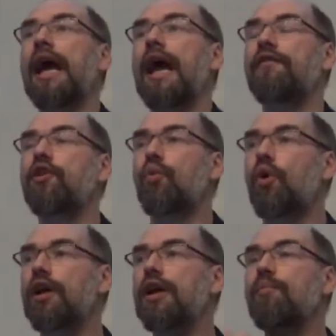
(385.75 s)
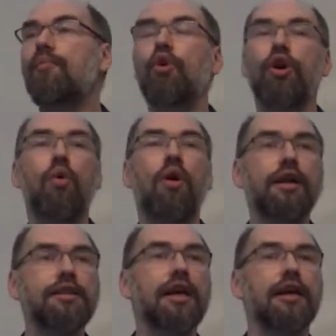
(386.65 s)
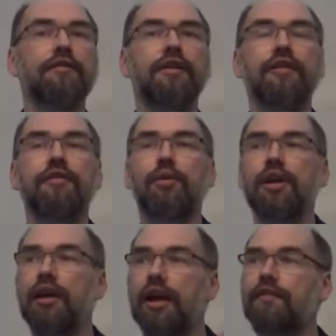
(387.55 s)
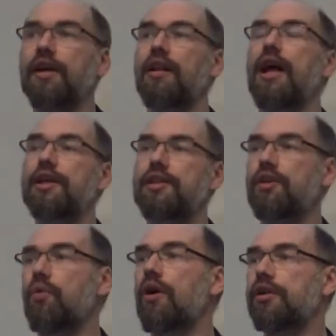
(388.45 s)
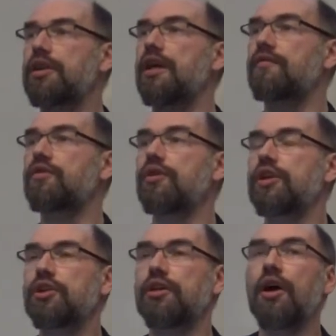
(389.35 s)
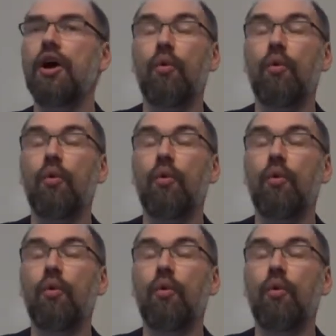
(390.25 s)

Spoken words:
If you're working more quantitatively, if you're working in kind of a classic quantitative tradition,